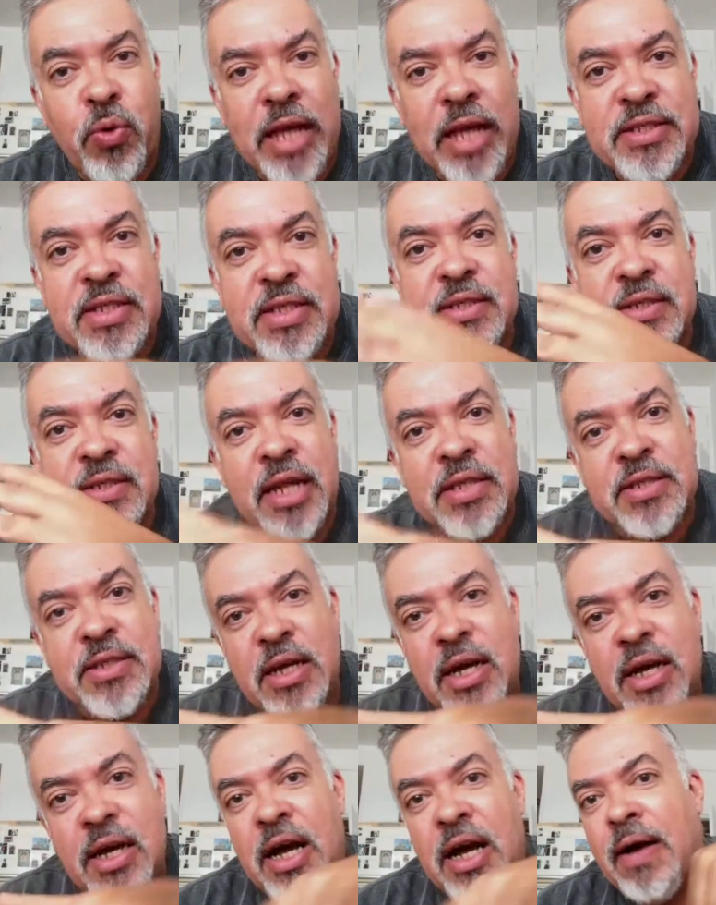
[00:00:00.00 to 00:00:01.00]
set
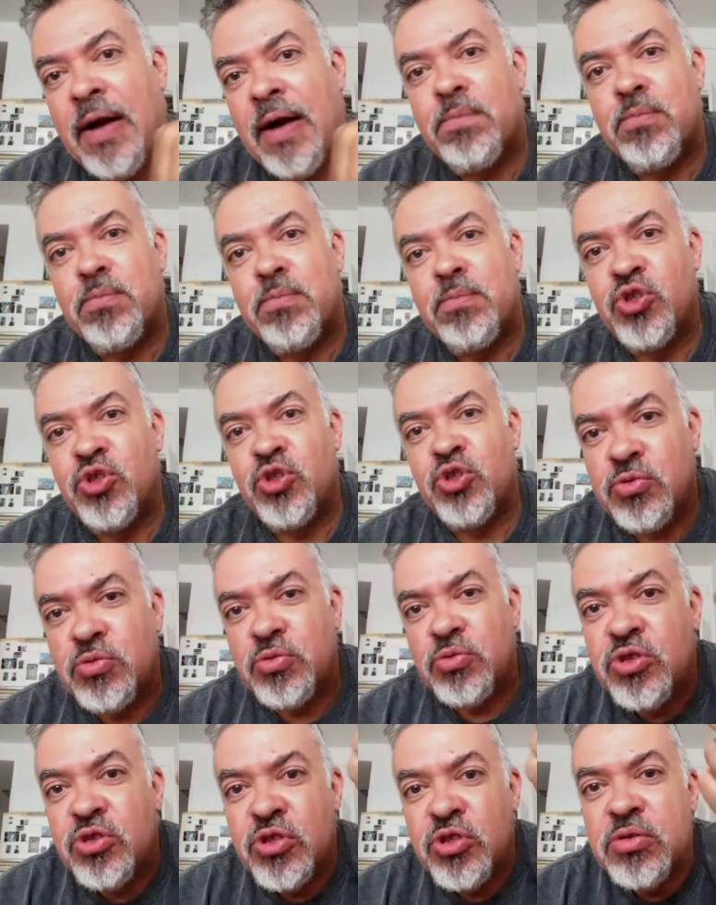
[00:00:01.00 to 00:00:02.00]
uh,
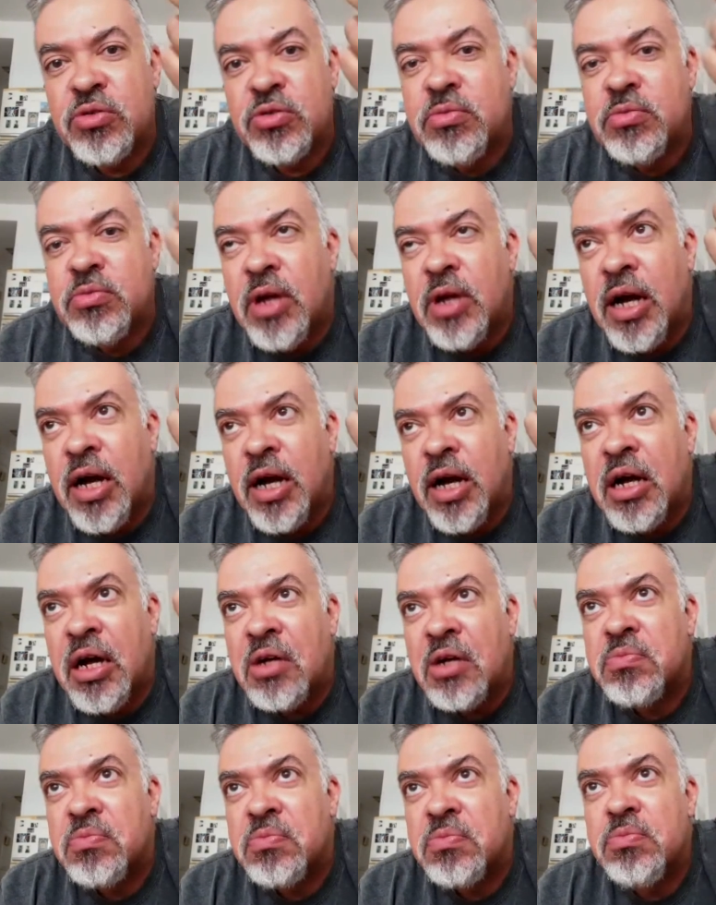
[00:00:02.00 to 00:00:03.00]
uh,
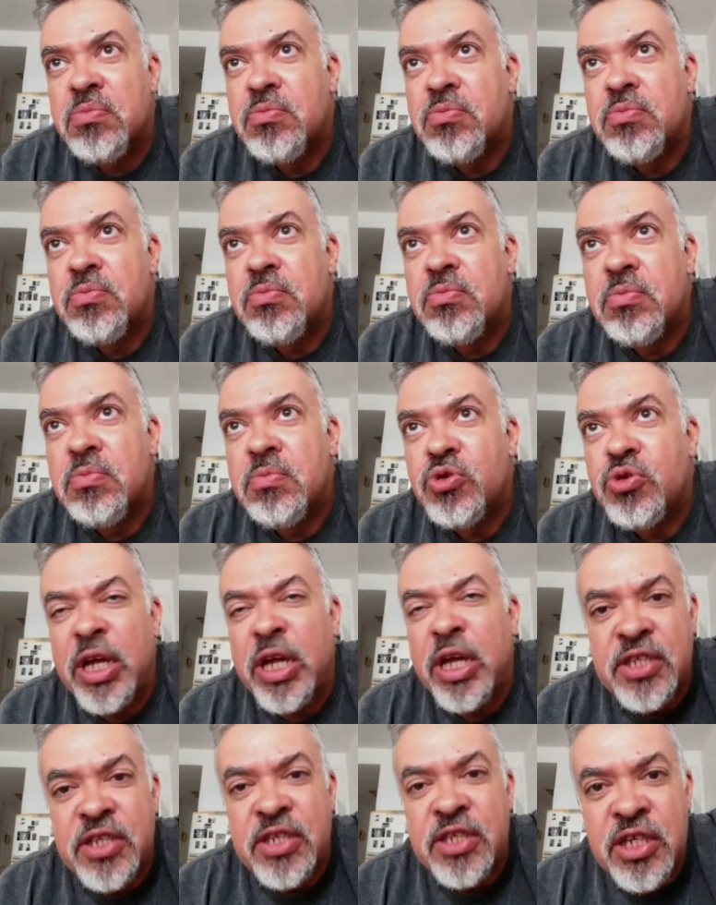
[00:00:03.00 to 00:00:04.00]

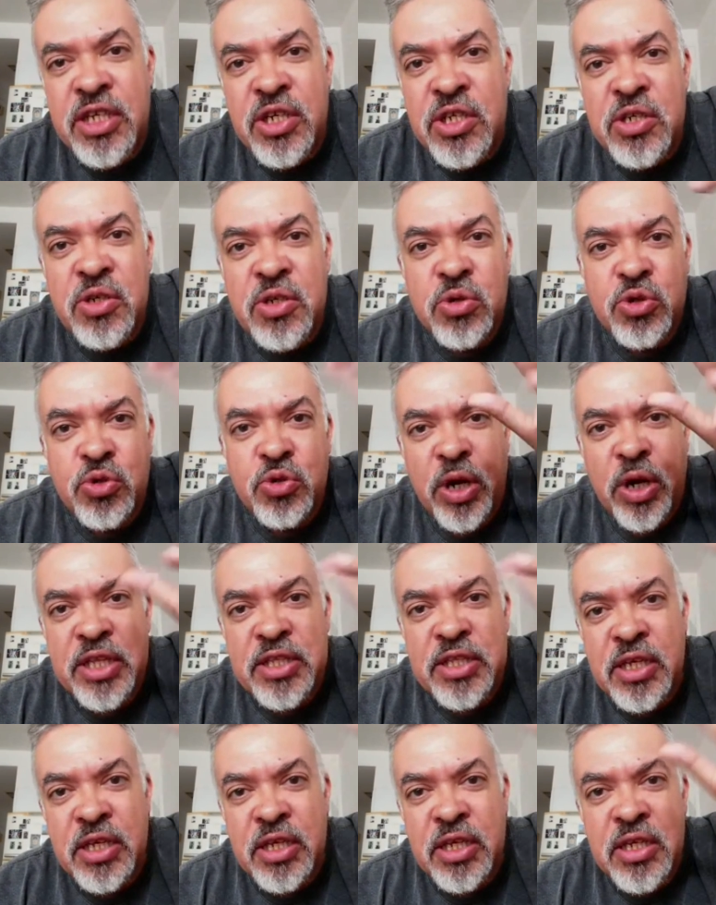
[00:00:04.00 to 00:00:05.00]
20 or
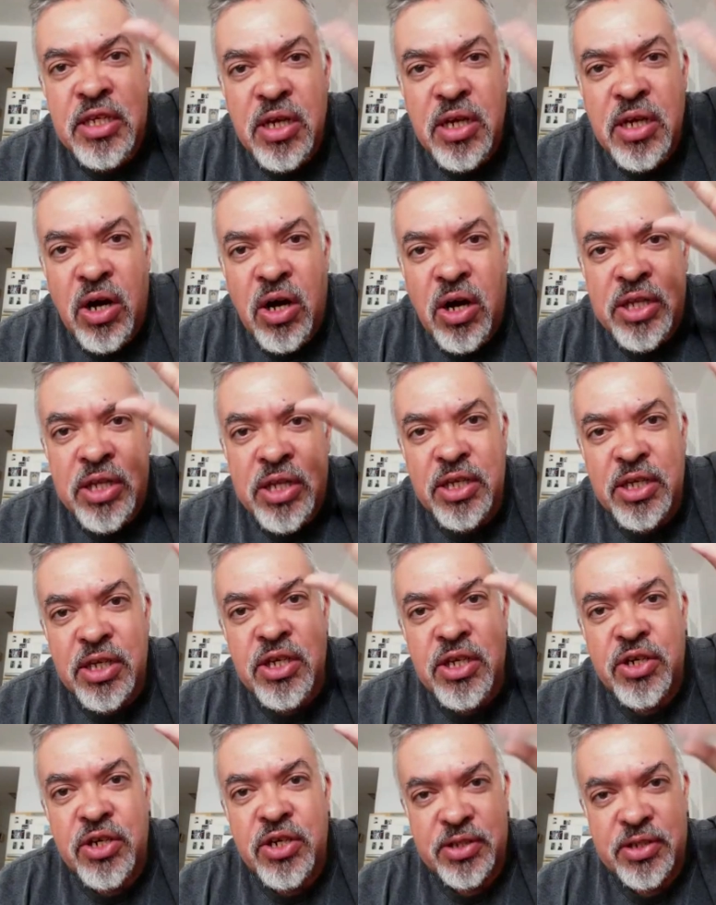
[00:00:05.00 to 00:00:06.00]
20 odd
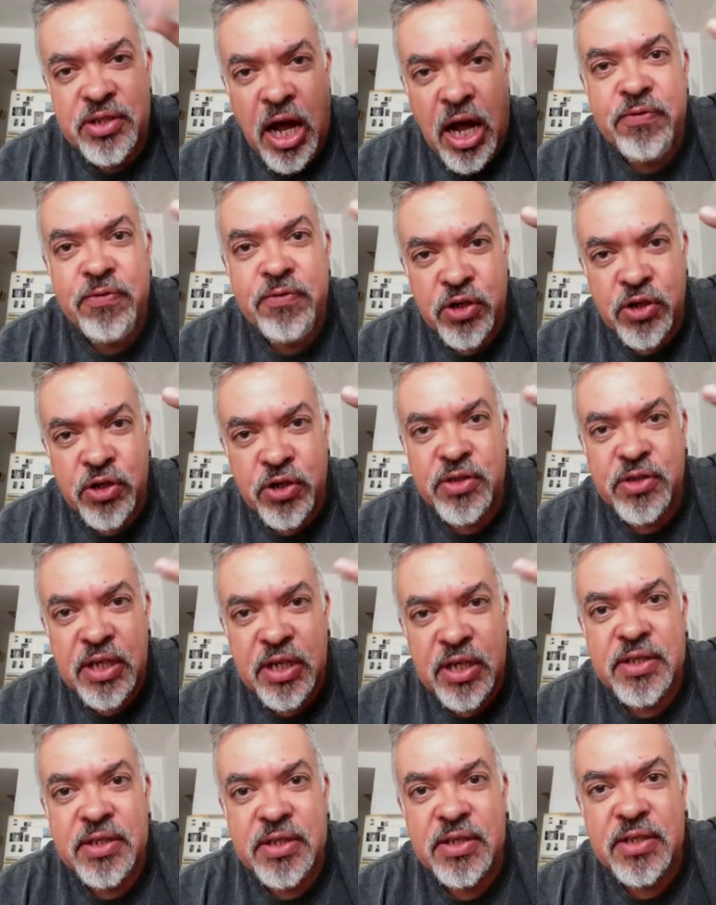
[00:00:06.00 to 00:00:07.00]
years after
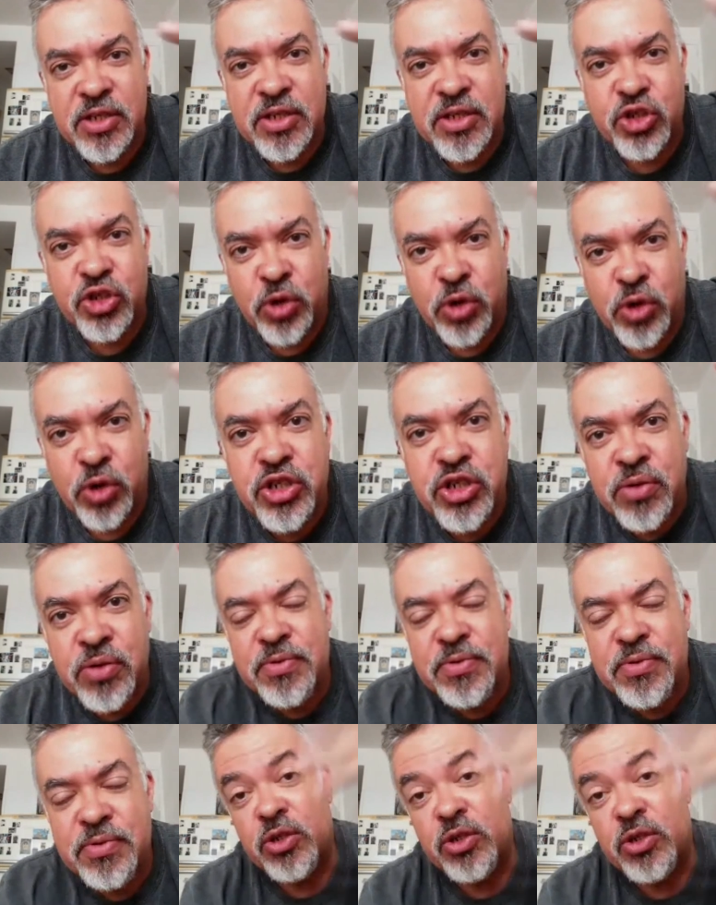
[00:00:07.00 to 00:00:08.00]
this destruction
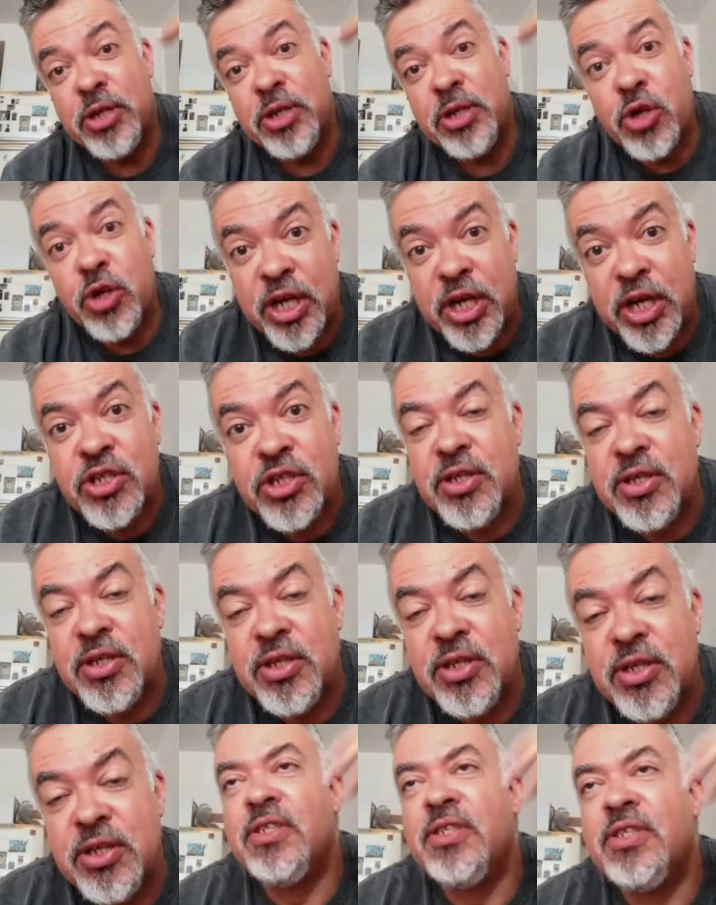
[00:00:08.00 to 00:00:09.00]
this obliteration
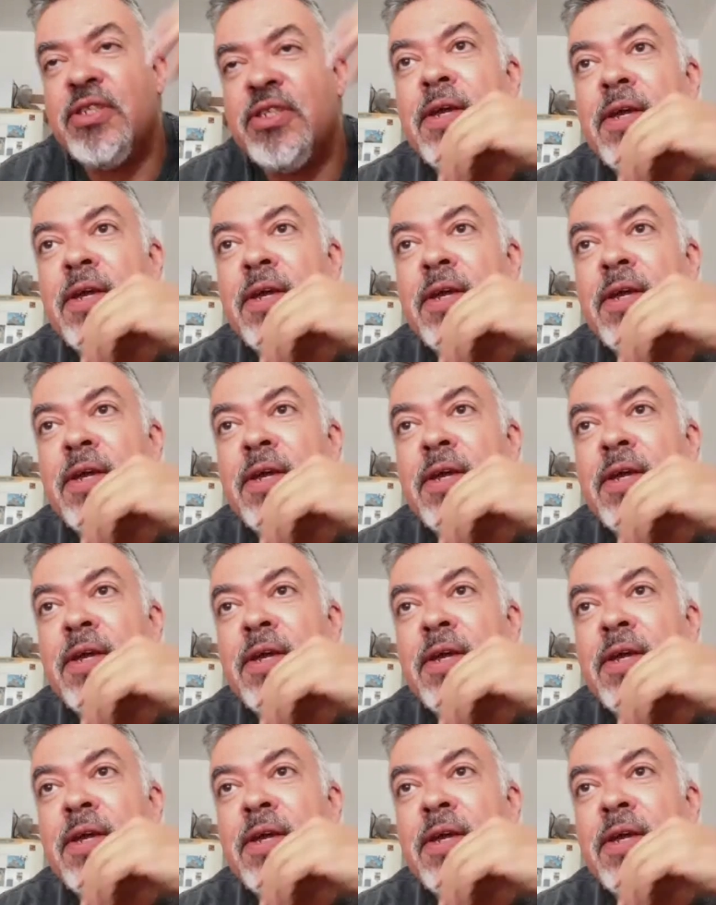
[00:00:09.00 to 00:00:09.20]
happened